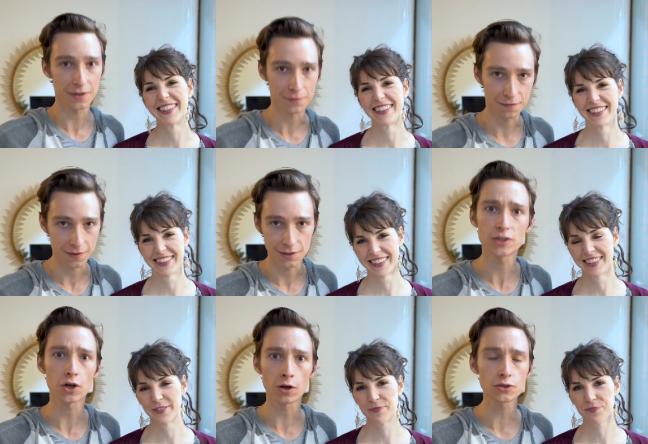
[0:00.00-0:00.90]
Speaker 1: rid of things.
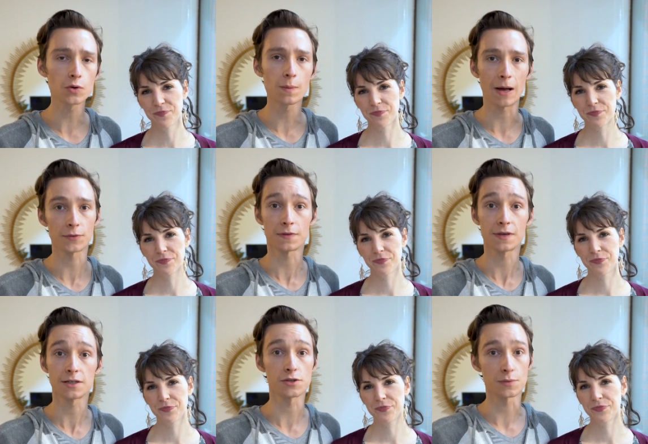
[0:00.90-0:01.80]
It's also about the
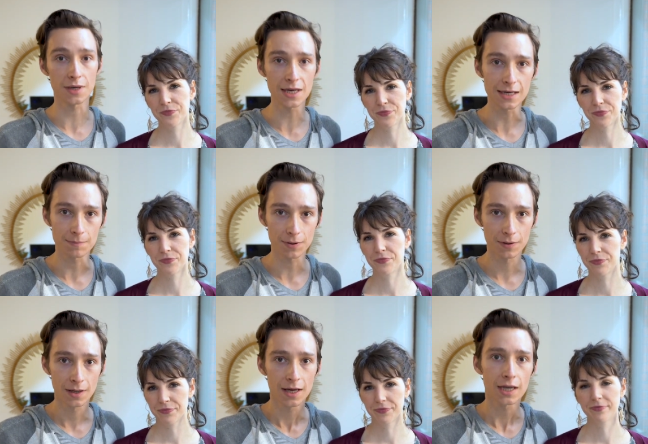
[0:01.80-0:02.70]
things you keep.
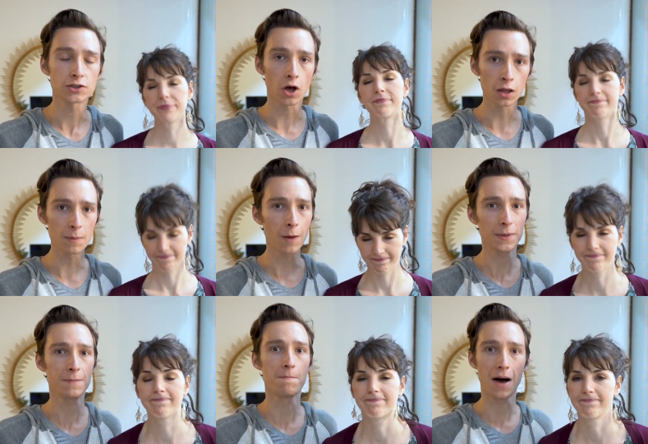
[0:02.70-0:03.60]
It's all about
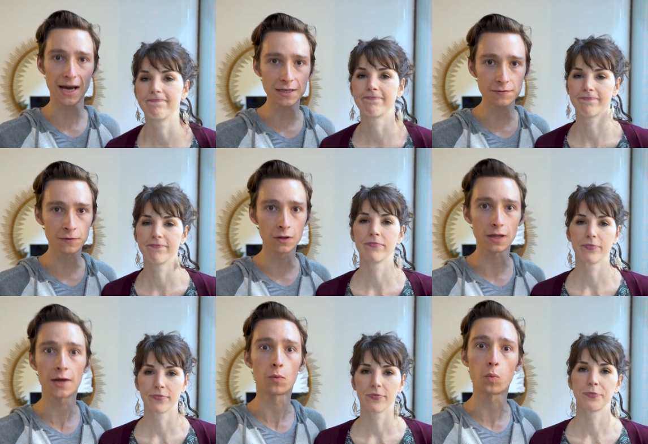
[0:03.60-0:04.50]
being mindful
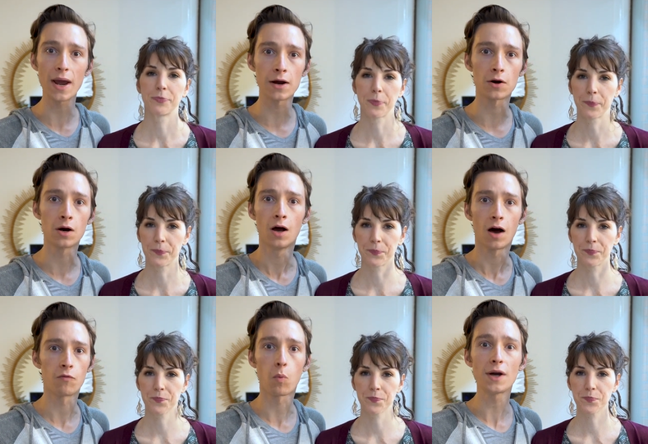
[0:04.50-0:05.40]
and aware of